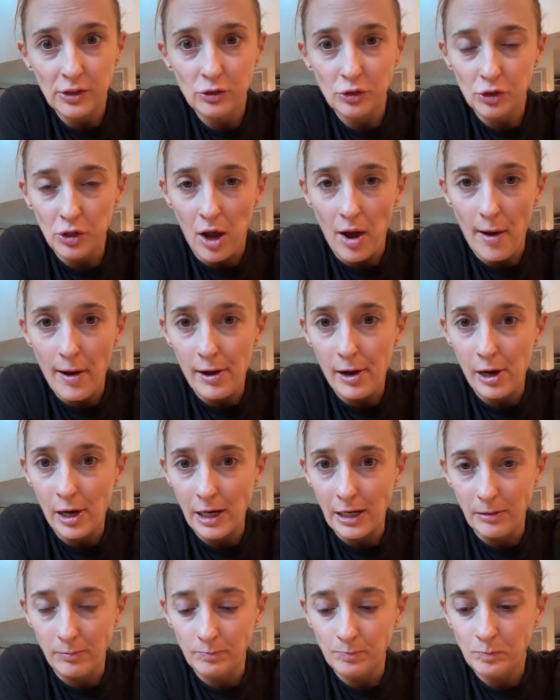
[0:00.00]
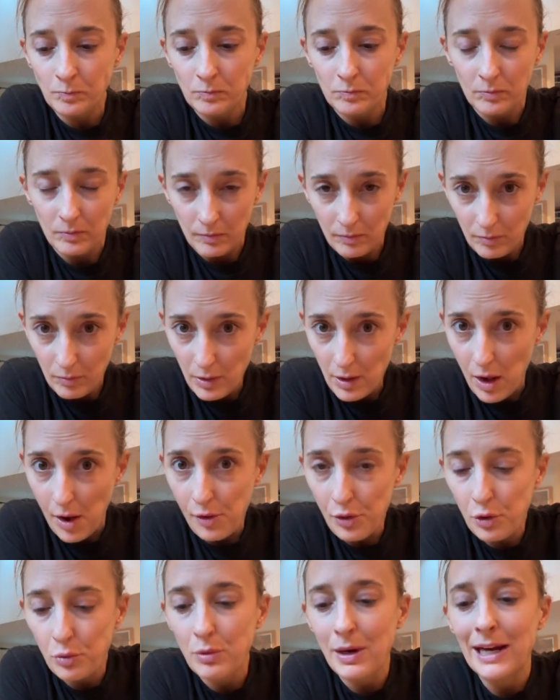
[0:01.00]
that you saw on
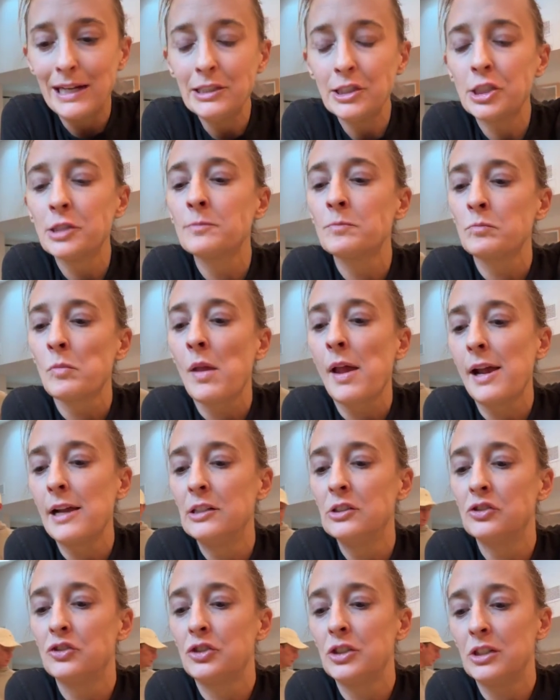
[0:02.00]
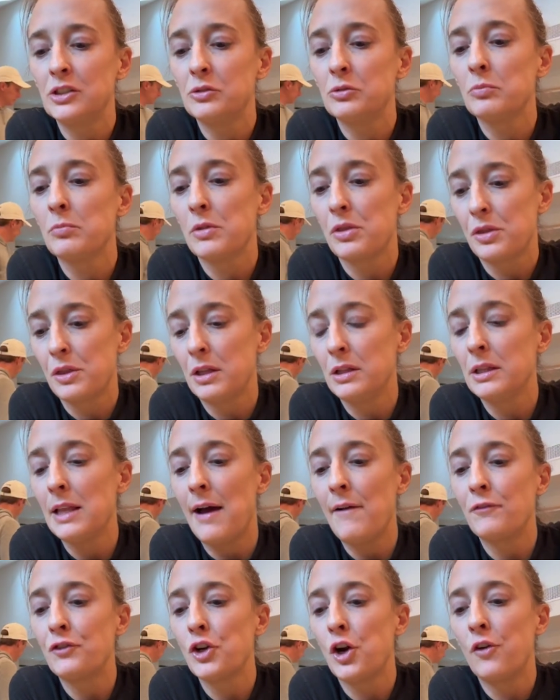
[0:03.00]
the rice is just the
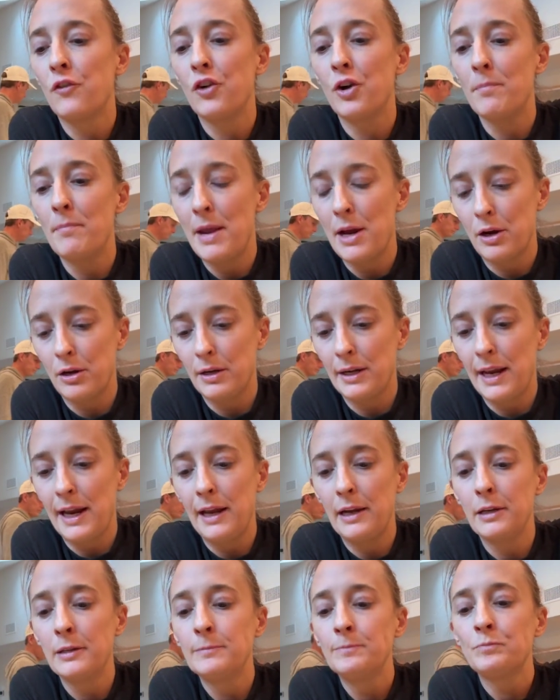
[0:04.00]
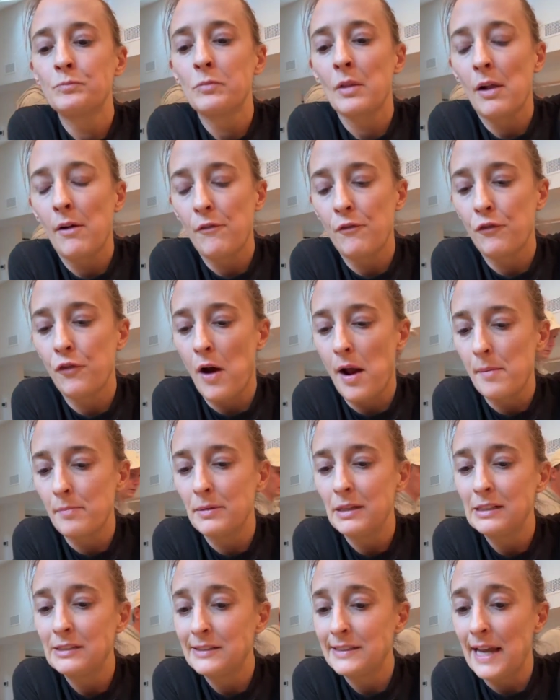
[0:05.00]
leftover marinade
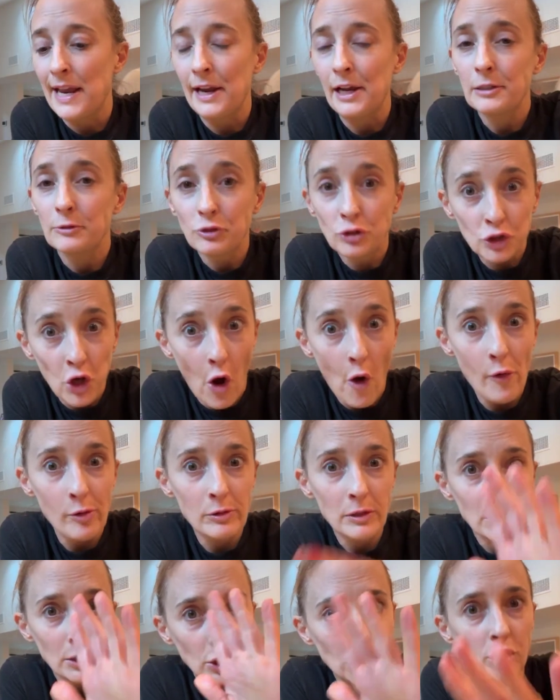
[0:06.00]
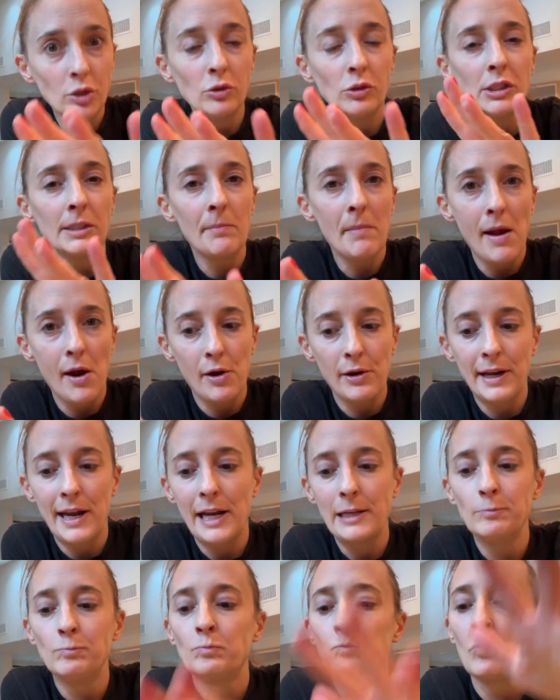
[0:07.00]
from the steak. Don't use the
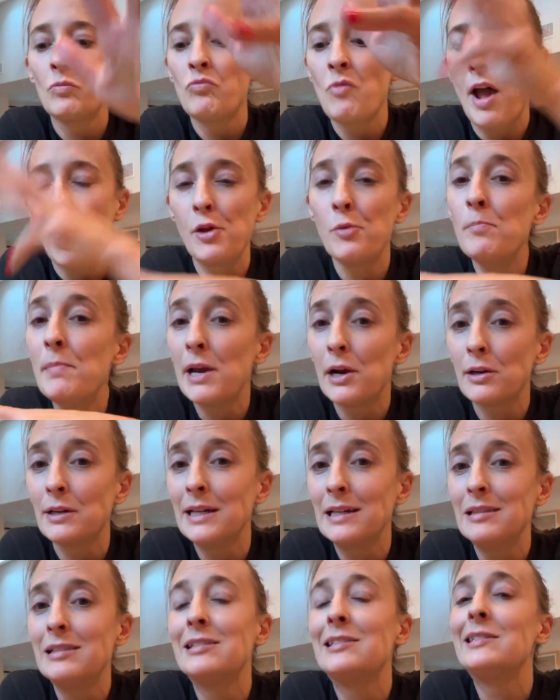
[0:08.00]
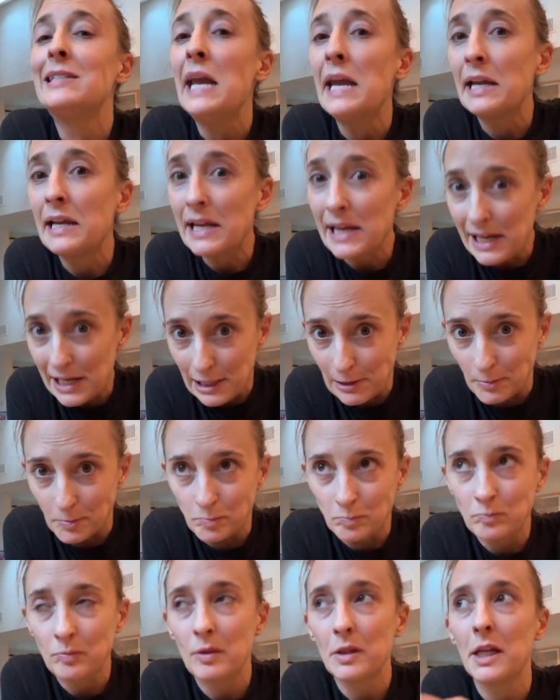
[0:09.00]
marinade that you marinate the steak
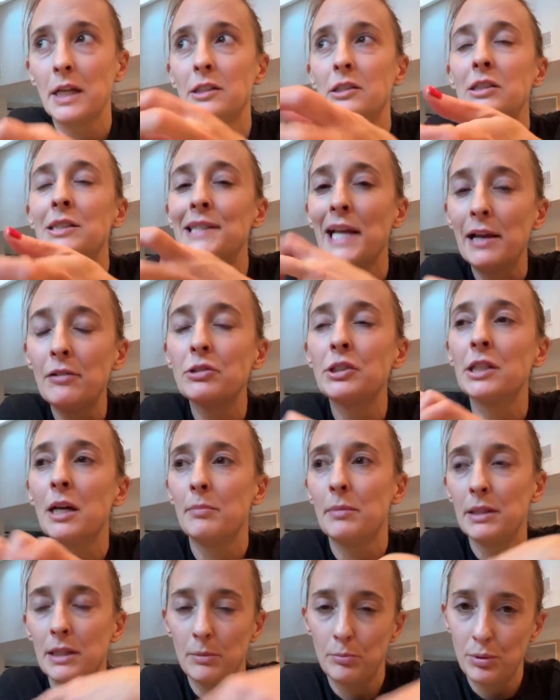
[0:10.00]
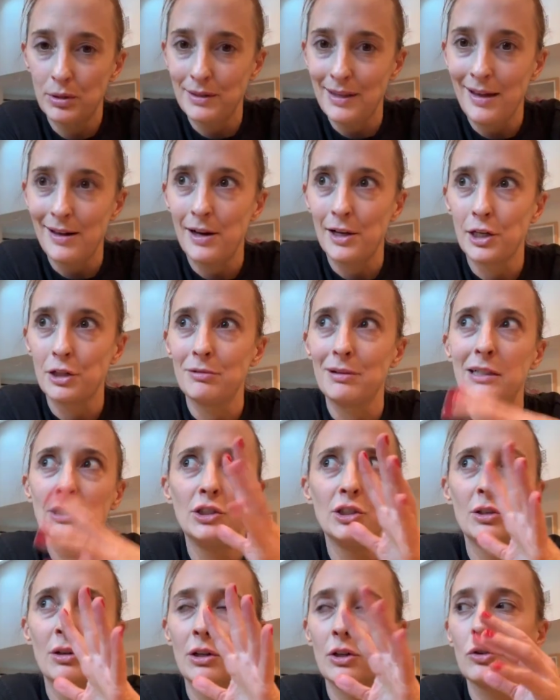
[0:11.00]
in. Like, save some and then put that on your
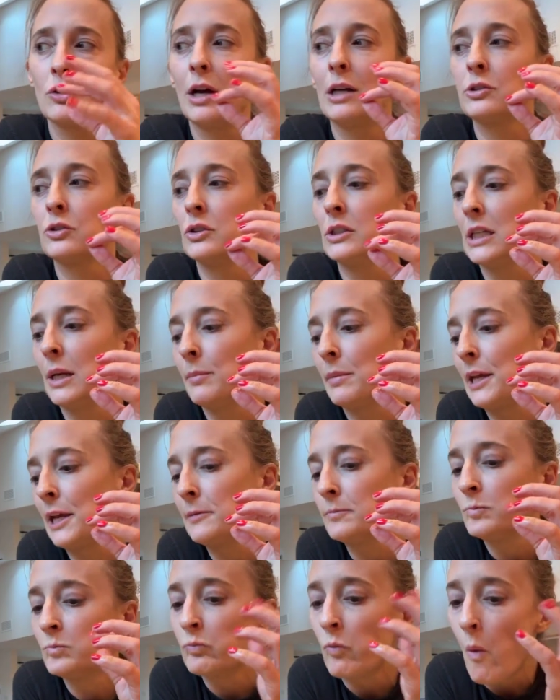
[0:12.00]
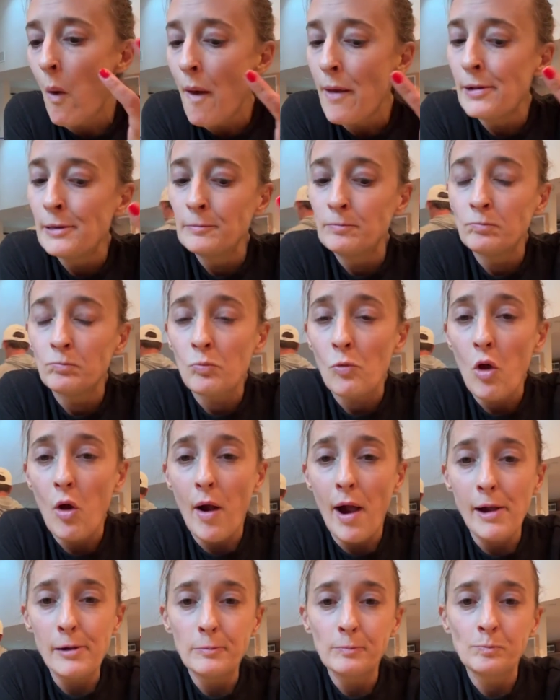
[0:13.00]
rice. You don't want to cross-contaminate.
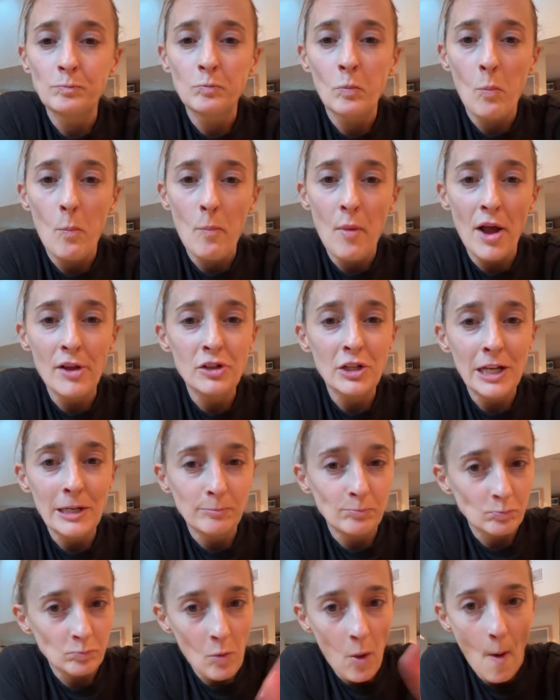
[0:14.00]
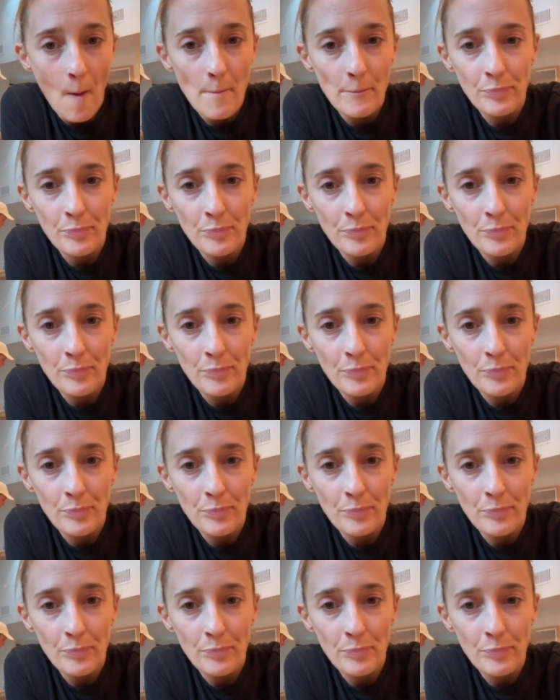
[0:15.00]
Okay, that's it.